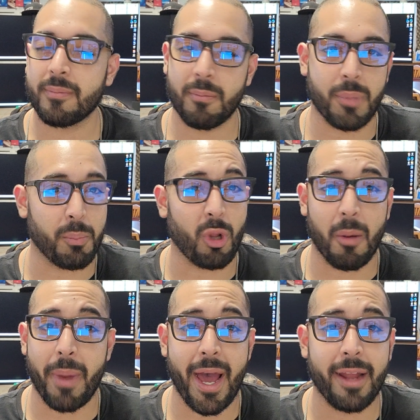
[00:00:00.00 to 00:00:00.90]
People are
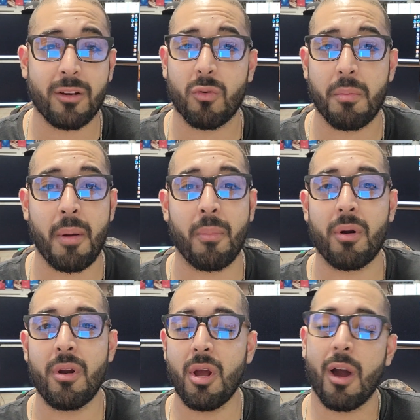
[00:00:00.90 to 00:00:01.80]
bad, remember.
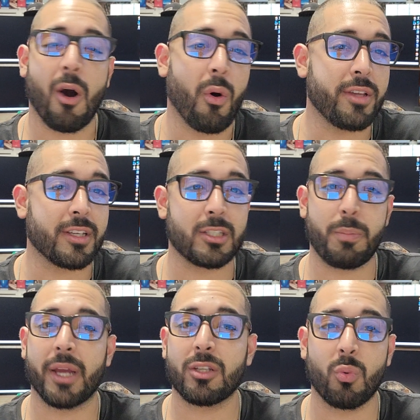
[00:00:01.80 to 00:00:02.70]
Always
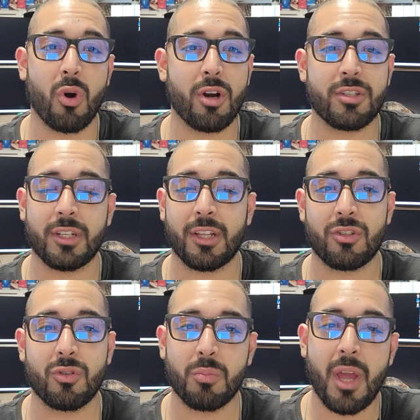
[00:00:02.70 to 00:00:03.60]
expect the worst and
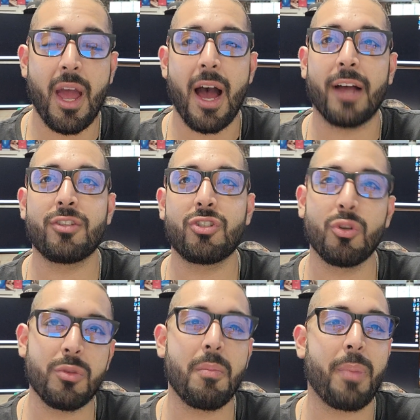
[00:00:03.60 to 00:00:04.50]
assume
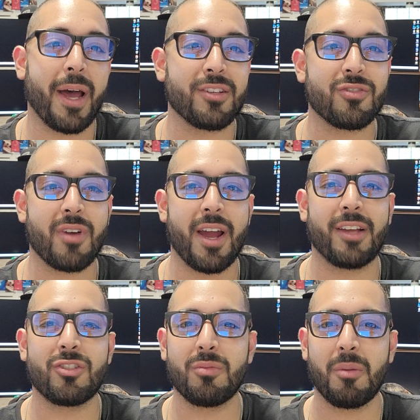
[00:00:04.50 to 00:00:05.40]
the best, right?
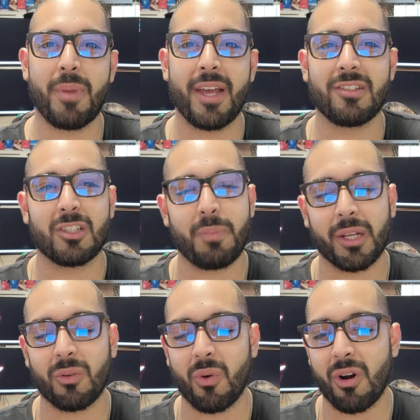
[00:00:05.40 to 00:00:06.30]
Assume the best,
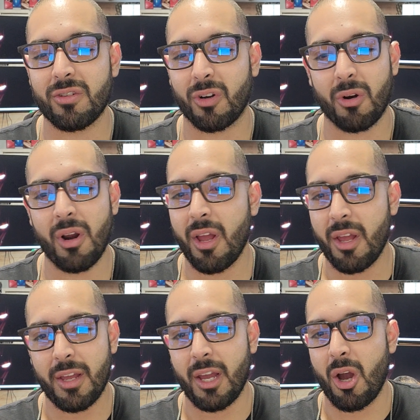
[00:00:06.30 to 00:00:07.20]
expect the worst, or
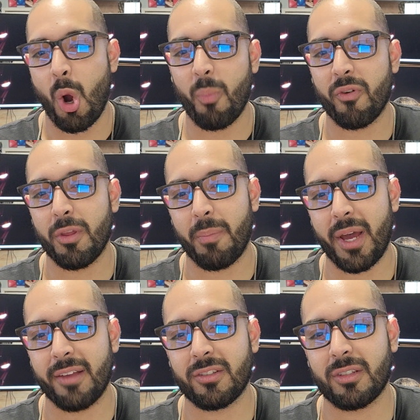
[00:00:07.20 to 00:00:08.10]
hope for the
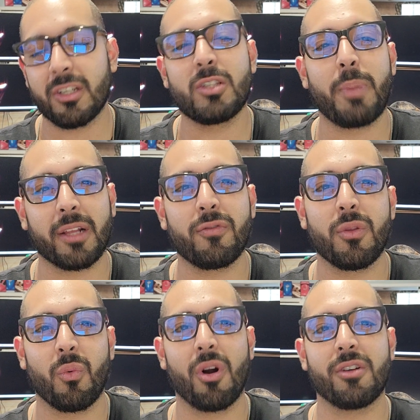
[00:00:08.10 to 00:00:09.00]
best, expect for
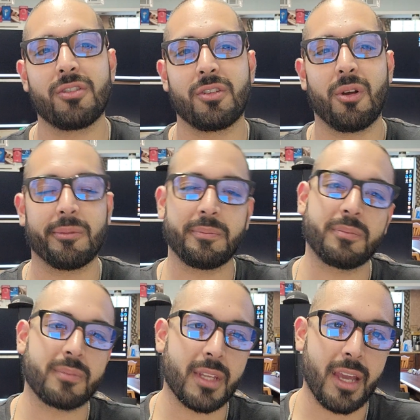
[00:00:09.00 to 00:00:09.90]
the worst. So
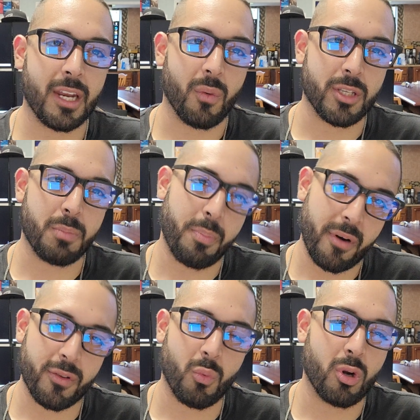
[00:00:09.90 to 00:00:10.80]
anyways, prepare
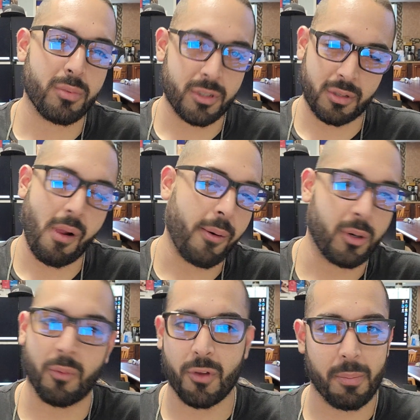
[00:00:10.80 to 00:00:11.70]
for the worst,
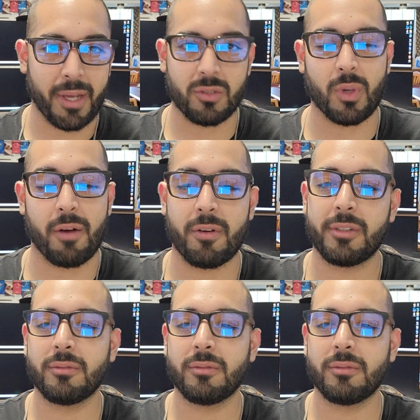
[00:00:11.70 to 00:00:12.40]
hope for the best, whatever.